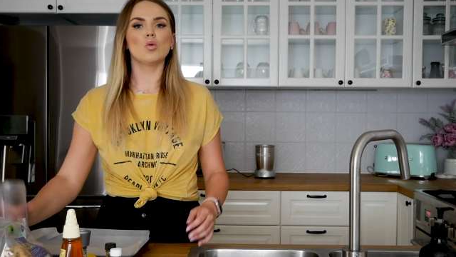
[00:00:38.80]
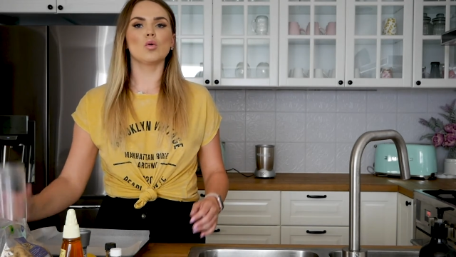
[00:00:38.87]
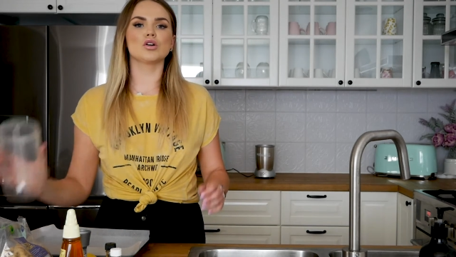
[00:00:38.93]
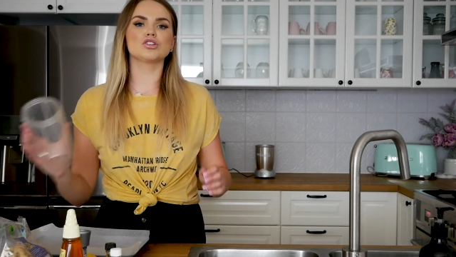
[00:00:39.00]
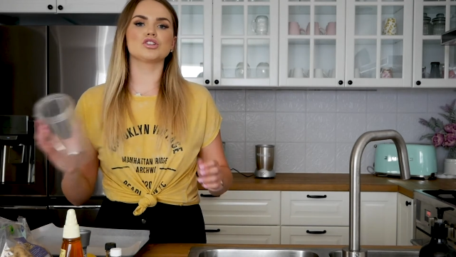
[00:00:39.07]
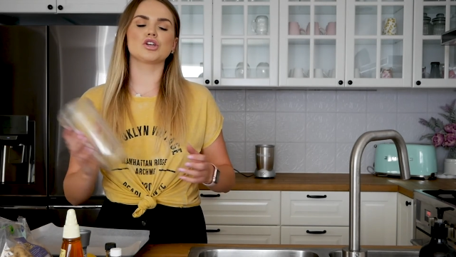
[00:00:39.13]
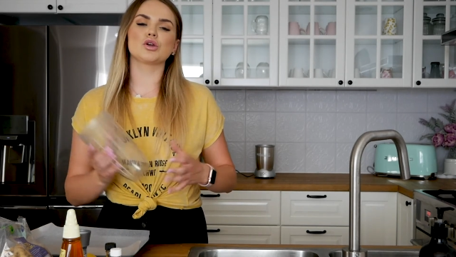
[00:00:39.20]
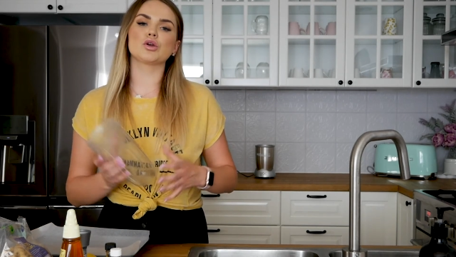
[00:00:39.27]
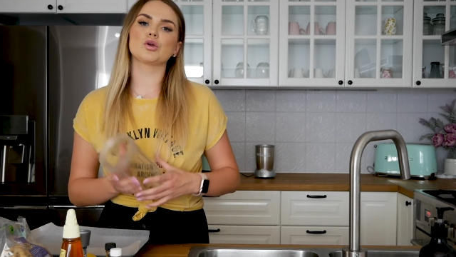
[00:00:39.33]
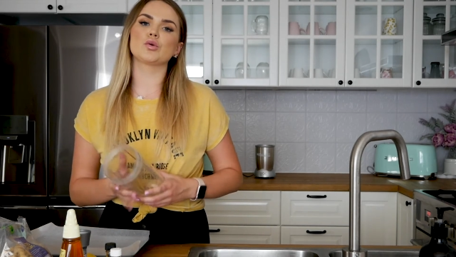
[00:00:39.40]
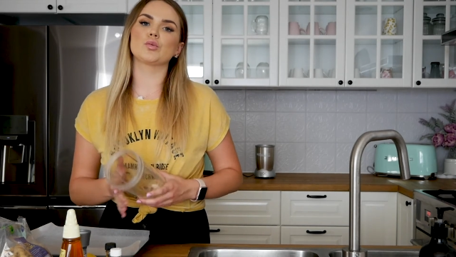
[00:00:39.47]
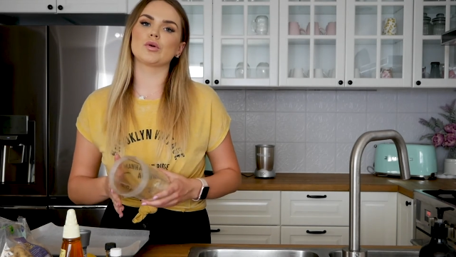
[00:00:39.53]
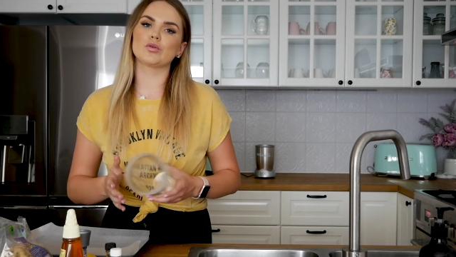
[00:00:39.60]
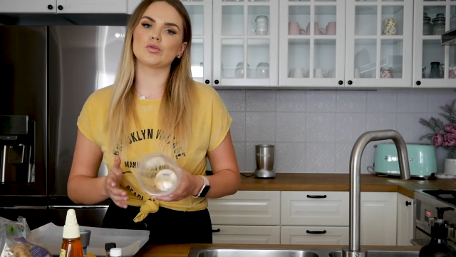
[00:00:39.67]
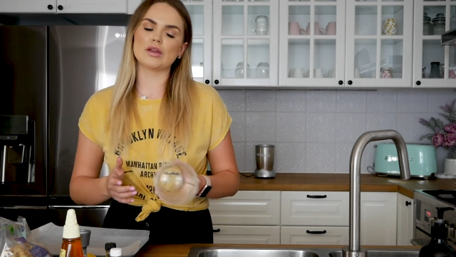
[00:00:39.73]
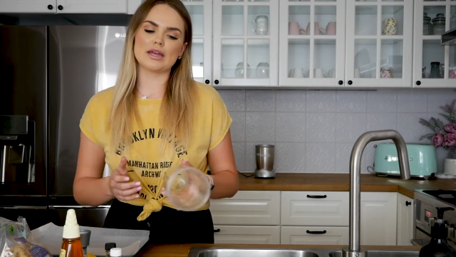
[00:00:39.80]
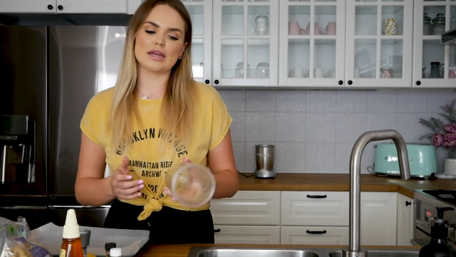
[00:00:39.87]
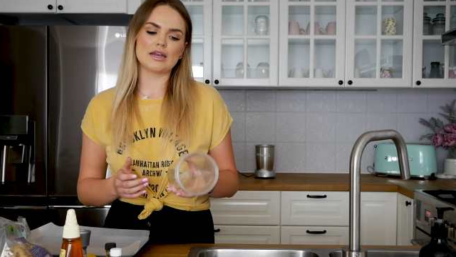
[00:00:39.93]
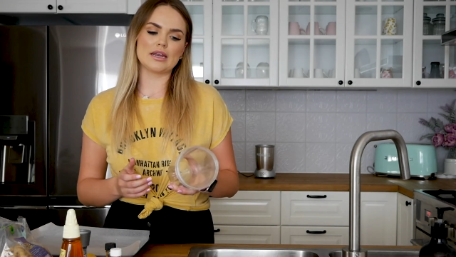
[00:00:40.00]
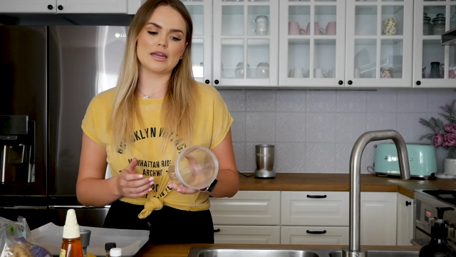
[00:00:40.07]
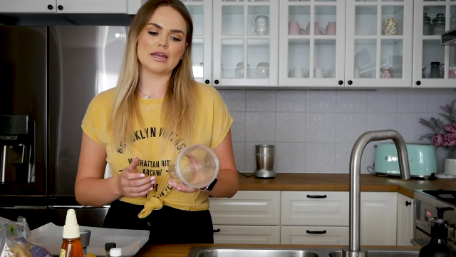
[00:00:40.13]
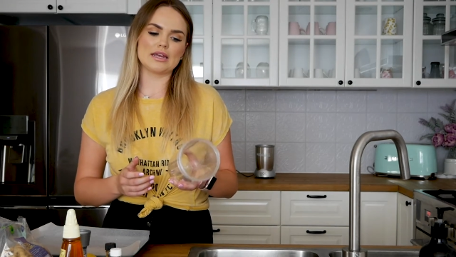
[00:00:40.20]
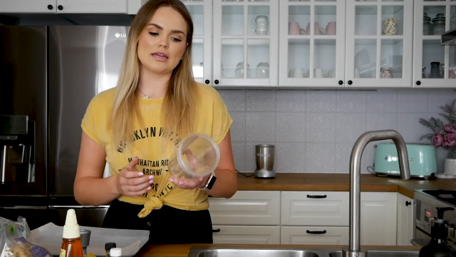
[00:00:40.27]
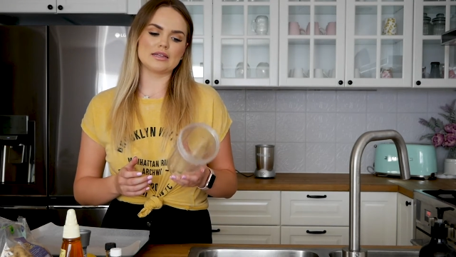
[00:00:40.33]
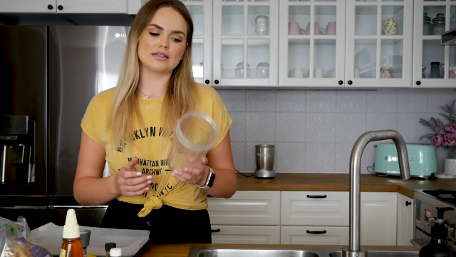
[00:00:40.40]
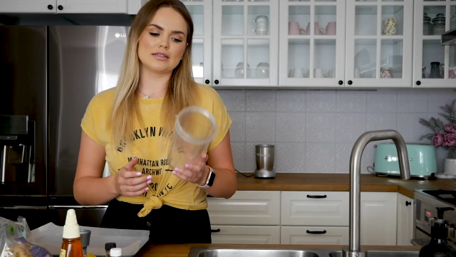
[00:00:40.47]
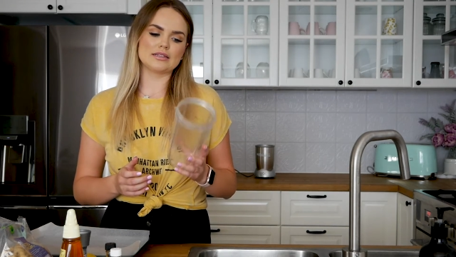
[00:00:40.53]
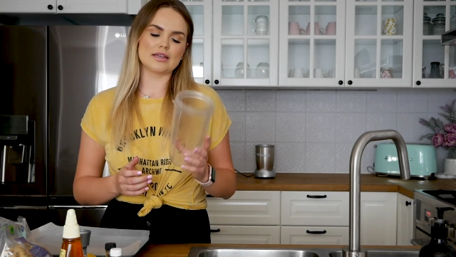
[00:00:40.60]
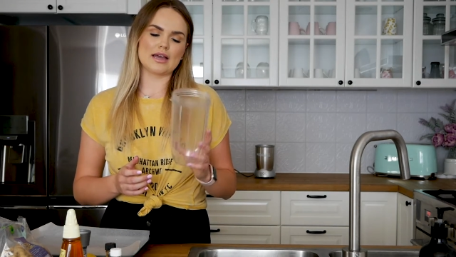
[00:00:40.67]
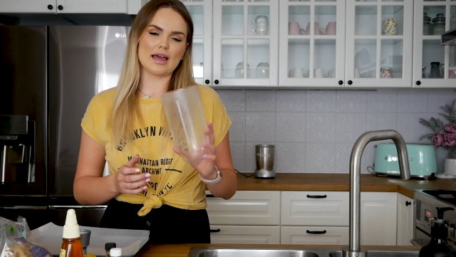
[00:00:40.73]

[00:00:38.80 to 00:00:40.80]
What you will need is